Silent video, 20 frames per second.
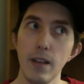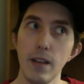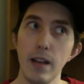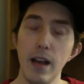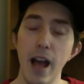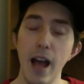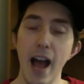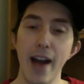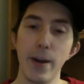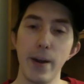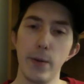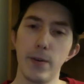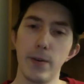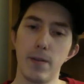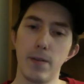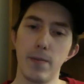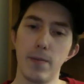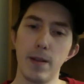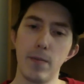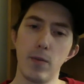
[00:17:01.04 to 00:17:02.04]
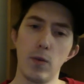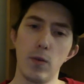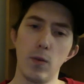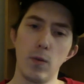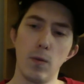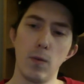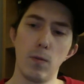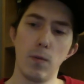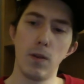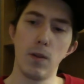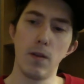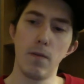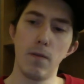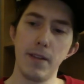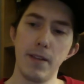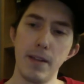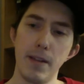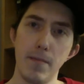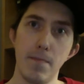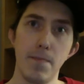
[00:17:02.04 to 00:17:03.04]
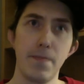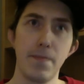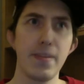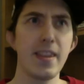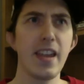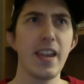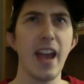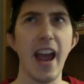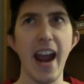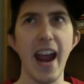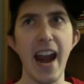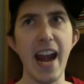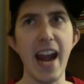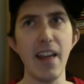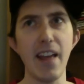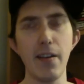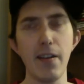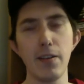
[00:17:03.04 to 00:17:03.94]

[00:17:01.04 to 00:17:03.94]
I know there are people who love the 80s